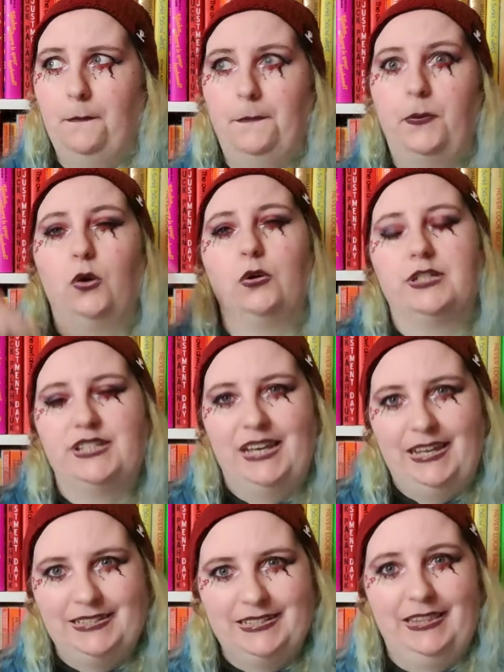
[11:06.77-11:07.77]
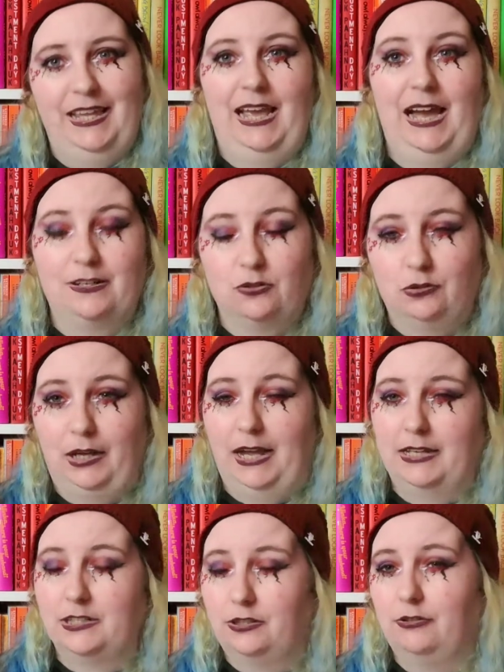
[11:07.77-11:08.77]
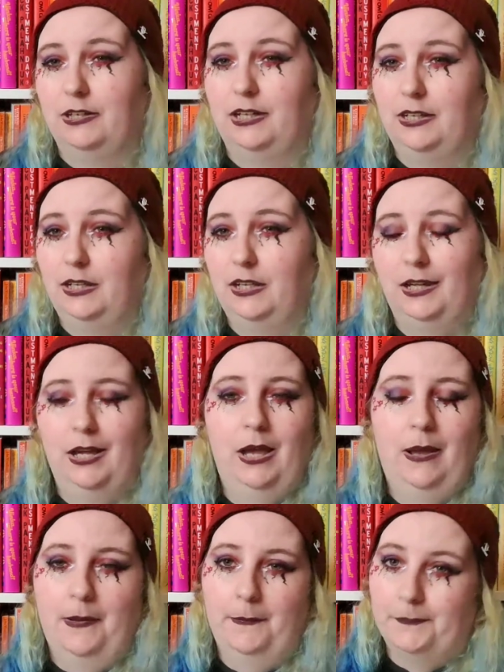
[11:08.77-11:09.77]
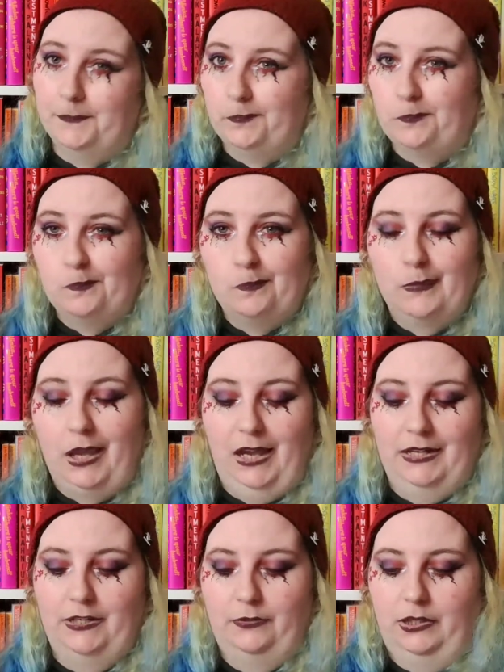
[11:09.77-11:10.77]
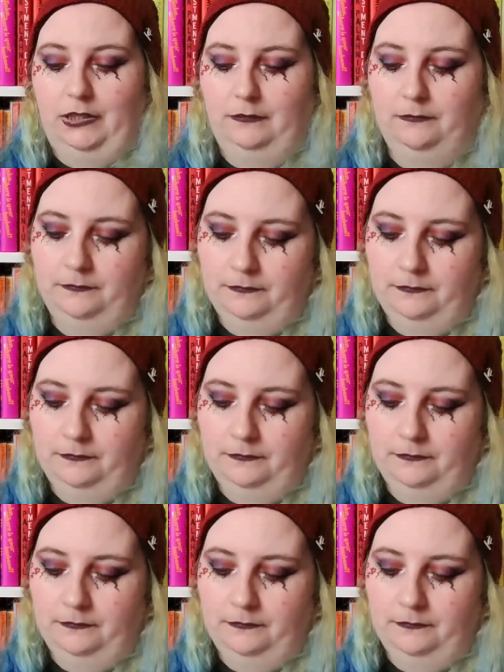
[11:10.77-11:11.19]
push it into the adult category. I don't know.